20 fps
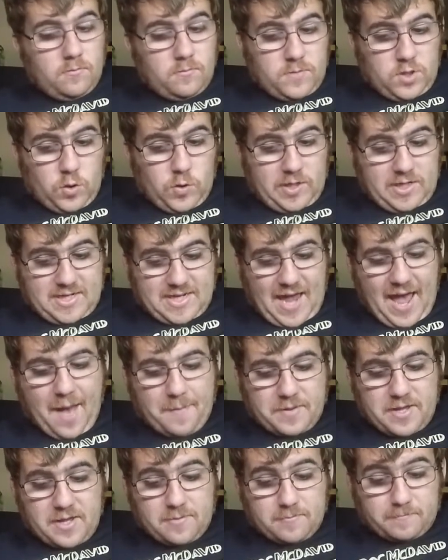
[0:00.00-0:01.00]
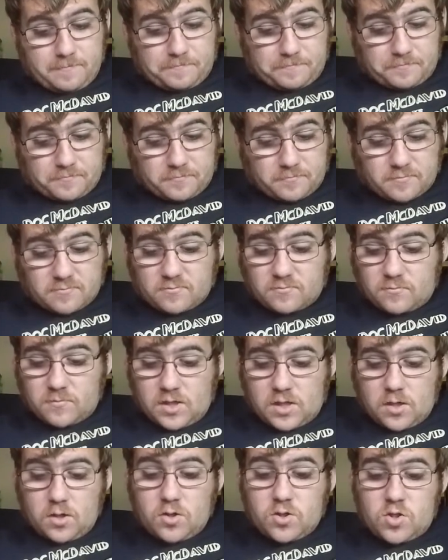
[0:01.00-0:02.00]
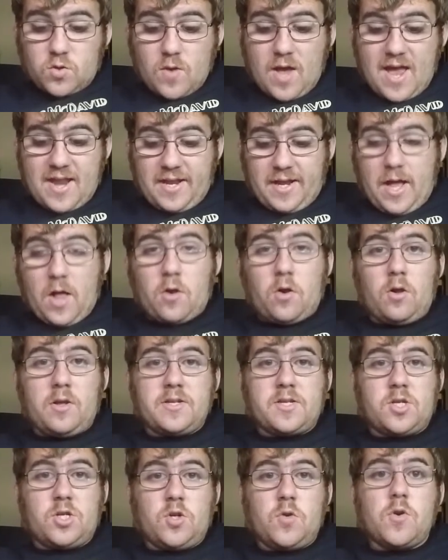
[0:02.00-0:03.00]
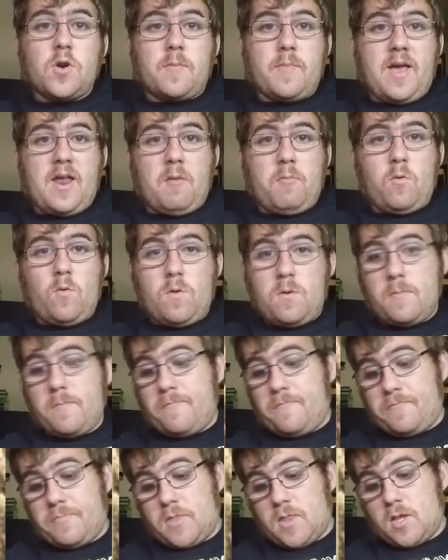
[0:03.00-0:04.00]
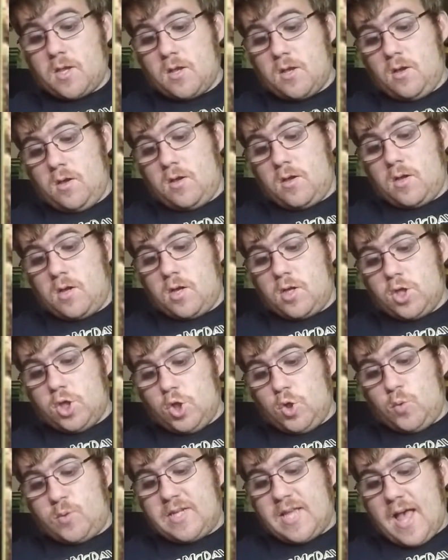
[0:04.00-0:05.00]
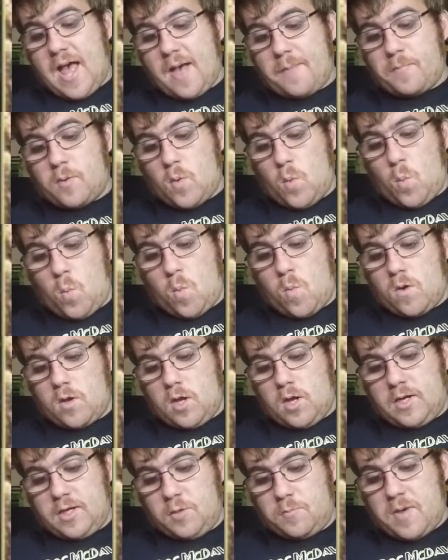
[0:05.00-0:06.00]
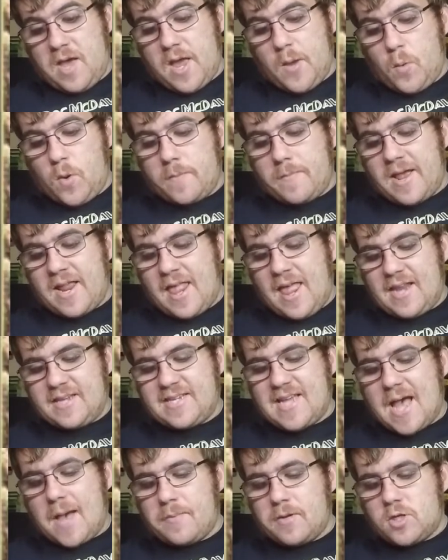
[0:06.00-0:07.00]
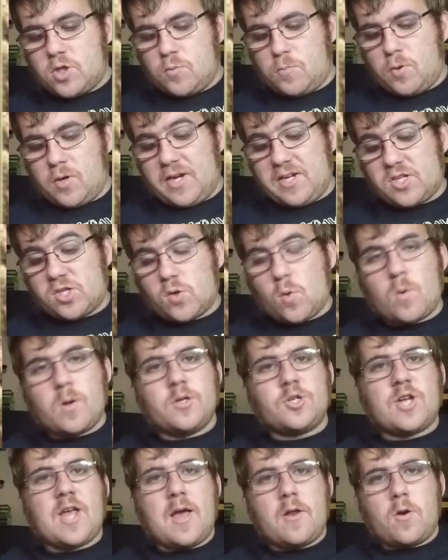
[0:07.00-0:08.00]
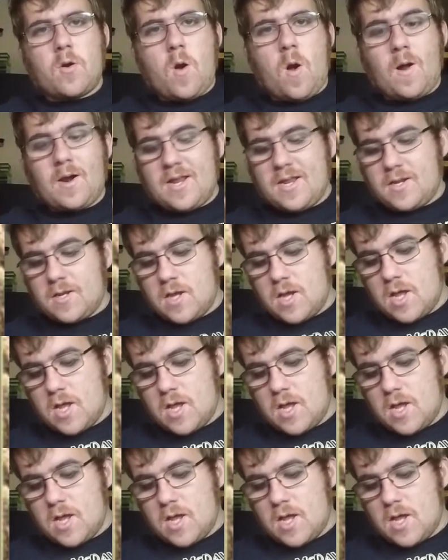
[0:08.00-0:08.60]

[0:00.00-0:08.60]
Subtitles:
You tap it to add a colorless to your mana pool. You pay 1 mana and tap it to put a storage counter on it.